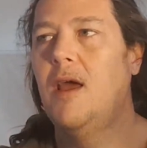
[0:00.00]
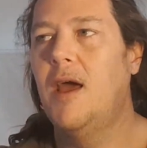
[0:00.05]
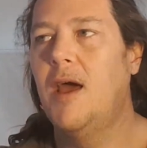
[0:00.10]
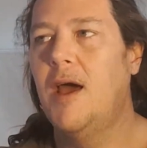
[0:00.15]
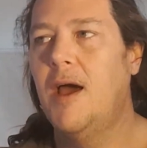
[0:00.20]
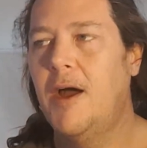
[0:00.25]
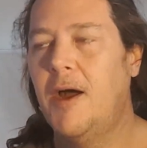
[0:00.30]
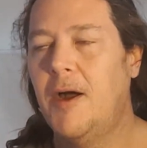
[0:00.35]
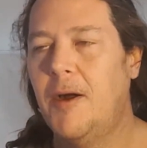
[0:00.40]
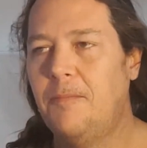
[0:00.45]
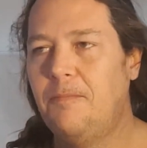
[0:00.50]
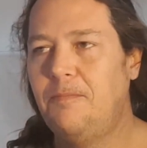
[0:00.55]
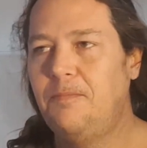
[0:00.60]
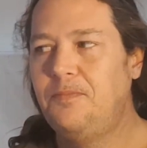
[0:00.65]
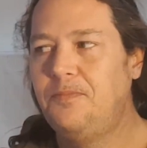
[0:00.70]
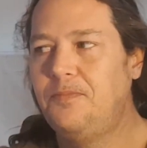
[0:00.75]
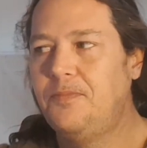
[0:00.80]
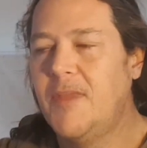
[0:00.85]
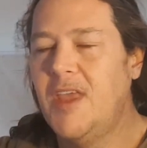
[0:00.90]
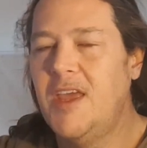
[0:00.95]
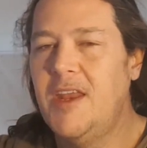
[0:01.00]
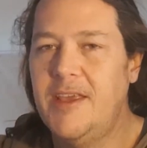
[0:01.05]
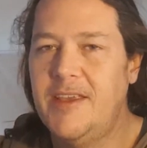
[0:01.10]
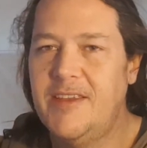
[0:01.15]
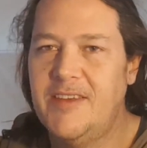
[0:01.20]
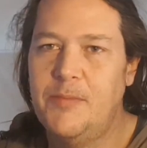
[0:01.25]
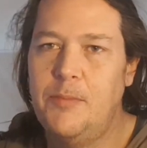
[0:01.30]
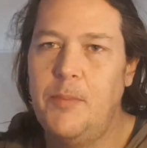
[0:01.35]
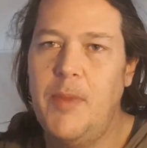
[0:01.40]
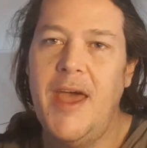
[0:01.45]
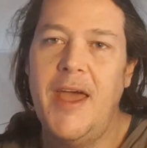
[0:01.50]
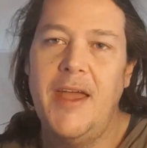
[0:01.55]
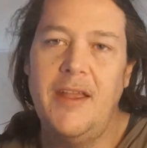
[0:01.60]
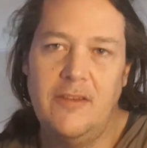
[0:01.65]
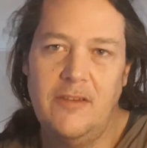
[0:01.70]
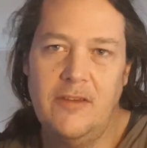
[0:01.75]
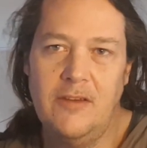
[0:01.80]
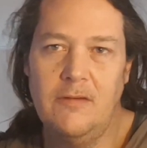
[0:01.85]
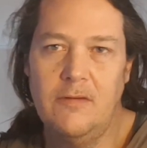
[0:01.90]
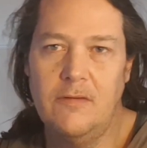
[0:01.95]
an
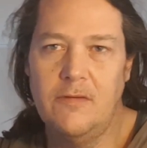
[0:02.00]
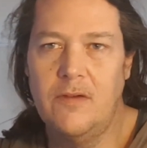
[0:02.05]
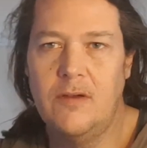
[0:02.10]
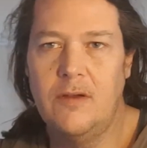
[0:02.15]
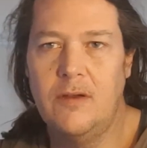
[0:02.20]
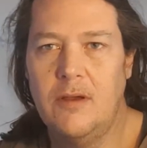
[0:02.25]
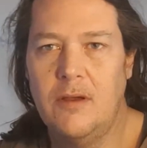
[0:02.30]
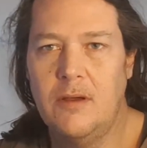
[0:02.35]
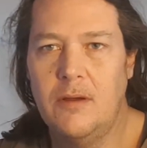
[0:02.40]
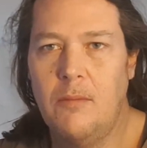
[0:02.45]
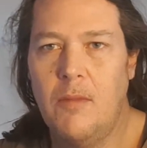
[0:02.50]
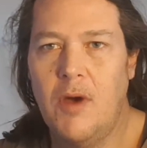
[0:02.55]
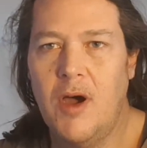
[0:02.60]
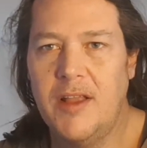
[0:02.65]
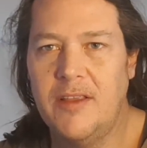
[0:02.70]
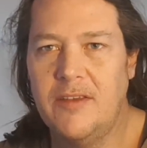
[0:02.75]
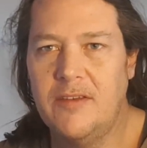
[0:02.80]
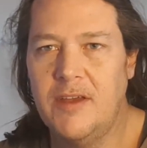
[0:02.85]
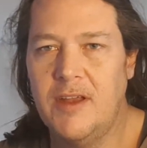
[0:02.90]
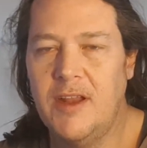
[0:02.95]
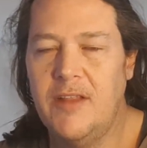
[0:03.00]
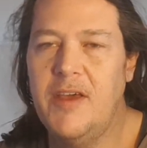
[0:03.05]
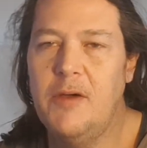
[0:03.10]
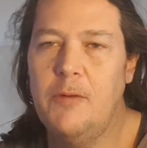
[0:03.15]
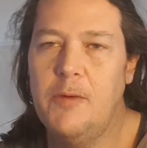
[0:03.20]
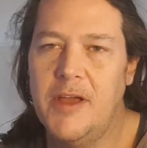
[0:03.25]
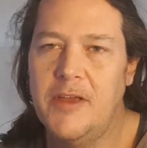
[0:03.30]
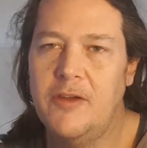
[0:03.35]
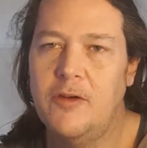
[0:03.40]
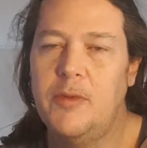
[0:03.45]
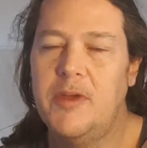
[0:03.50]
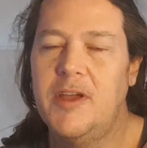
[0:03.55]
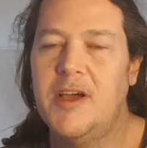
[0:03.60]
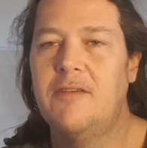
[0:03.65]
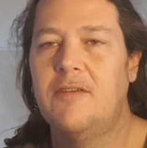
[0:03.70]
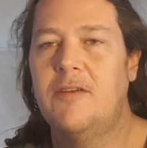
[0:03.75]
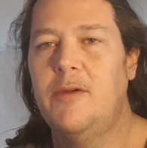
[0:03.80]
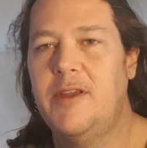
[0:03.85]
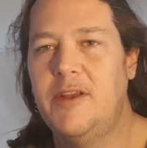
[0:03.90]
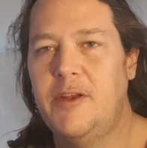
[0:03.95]
expansive mindset, and that way you'll be
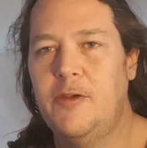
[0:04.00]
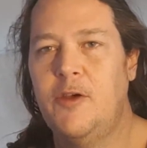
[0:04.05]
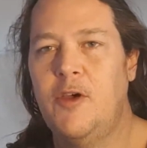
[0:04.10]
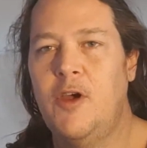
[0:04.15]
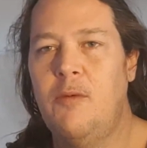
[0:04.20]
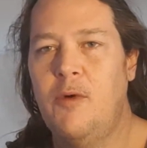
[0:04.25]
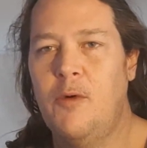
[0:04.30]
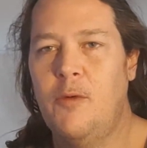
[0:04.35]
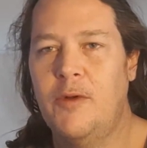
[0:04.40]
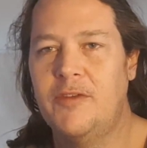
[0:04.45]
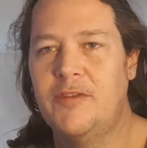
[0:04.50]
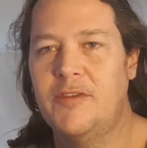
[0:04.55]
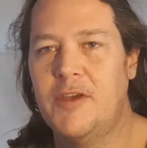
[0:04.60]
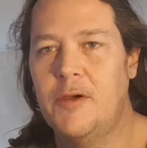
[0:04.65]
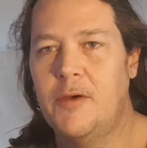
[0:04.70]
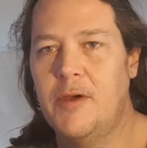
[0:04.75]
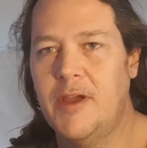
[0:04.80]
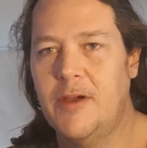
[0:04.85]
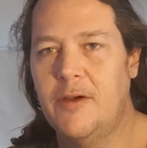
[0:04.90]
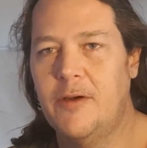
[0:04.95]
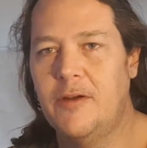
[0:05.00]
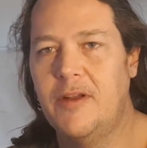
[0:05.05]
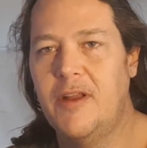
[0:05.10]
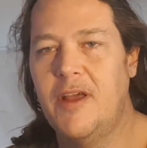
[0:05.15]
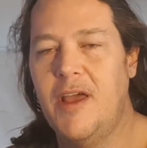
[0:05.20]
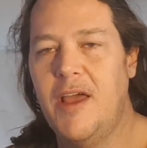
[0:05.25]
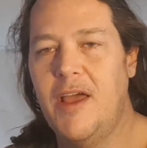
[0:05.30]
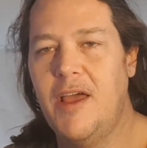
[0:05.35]
able to interpret what's going on.